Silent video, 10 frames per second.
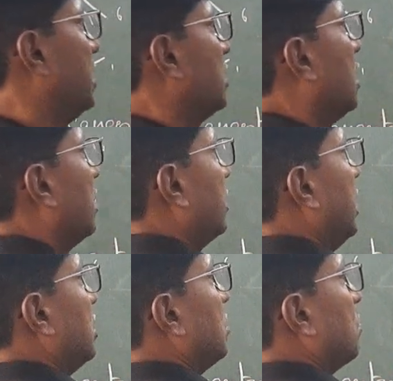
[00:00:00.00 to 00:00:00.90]
place?
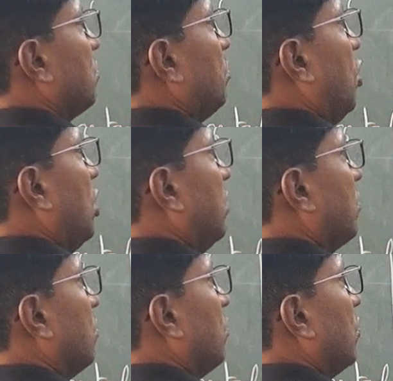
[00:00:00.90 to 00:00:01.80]
This bond
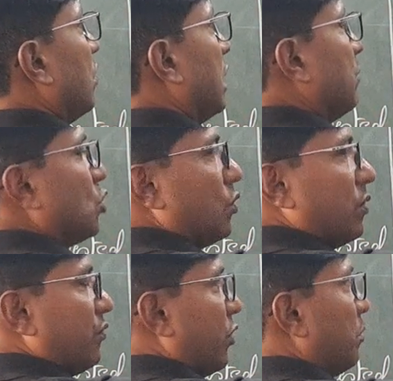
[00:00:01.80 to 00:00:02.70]
comes
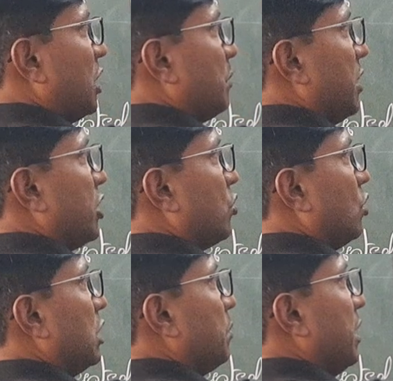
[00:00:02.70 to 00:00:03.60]
from this place to
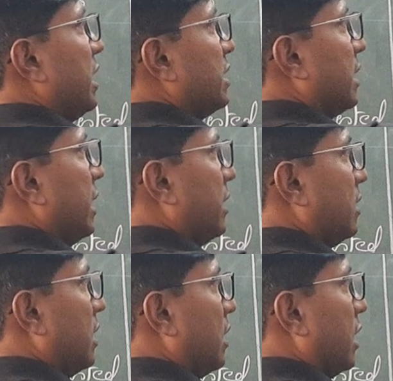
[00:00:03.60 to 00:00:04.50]
this place and
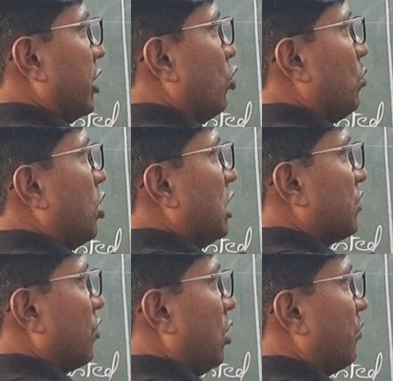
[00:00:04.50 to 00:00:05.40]
a new bond
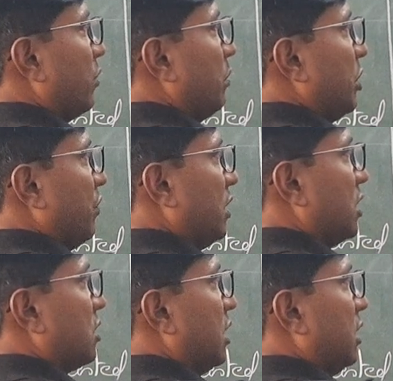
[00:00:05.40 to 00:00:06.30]
is formed between
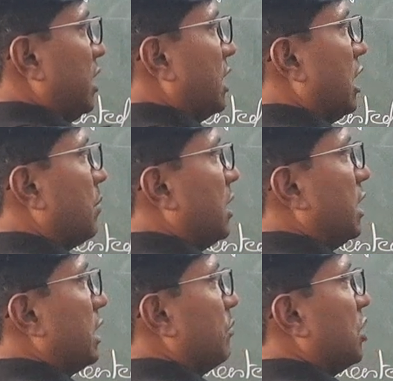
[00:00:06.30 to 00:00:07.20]
this 3,3 carbon
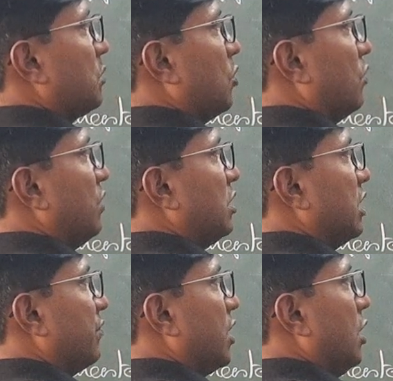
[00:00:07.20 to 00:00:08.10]
atom. This bond will
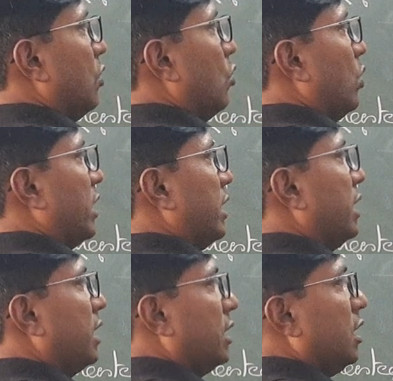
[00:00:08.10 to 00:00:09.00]
shift over
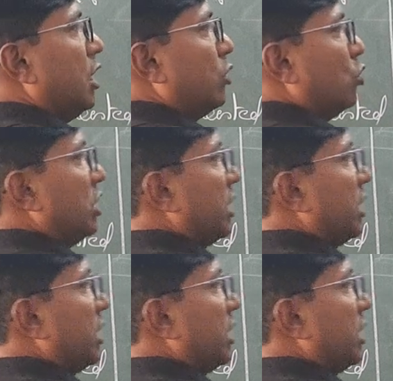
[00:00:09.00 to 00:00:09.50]
here to